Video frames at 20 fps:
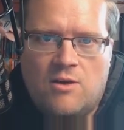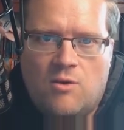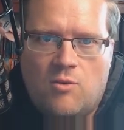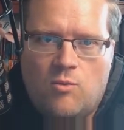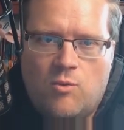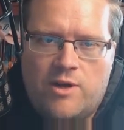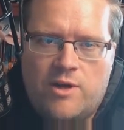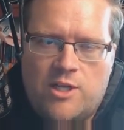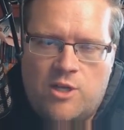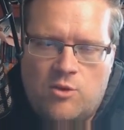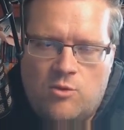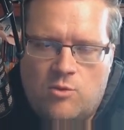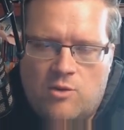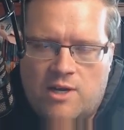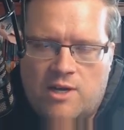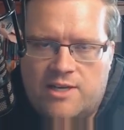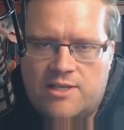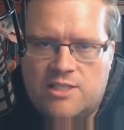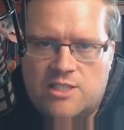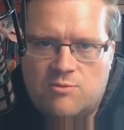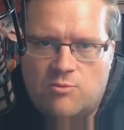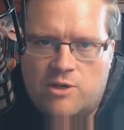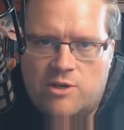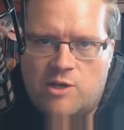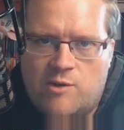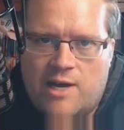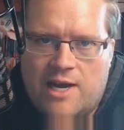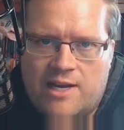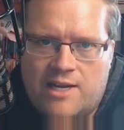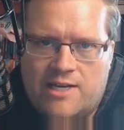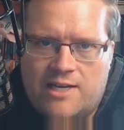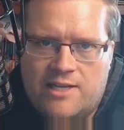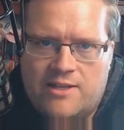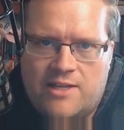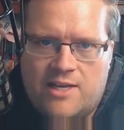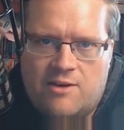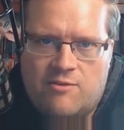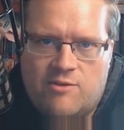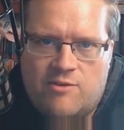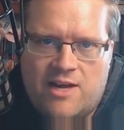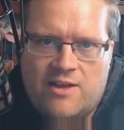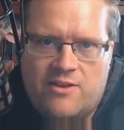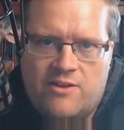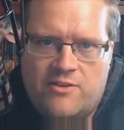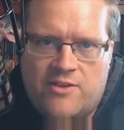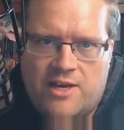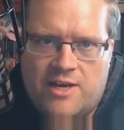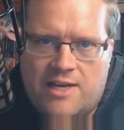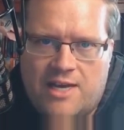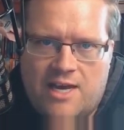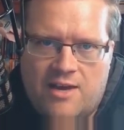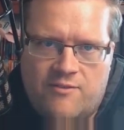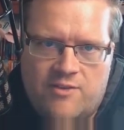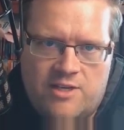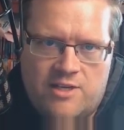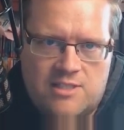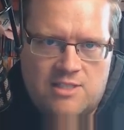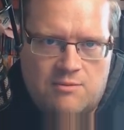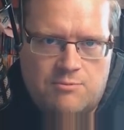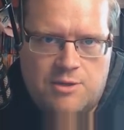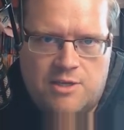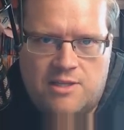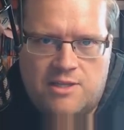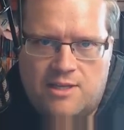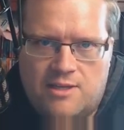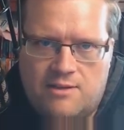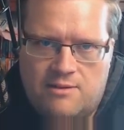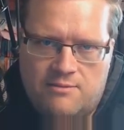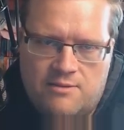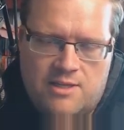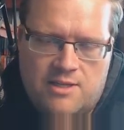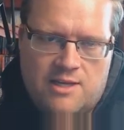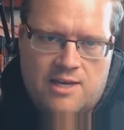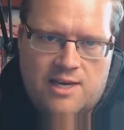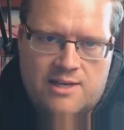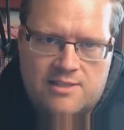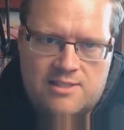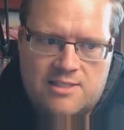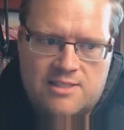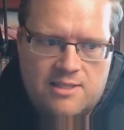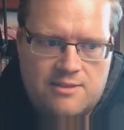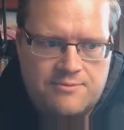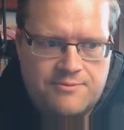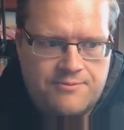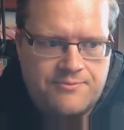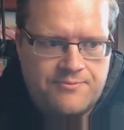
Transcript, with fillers: when you add it in there, rather than having to put the hex in.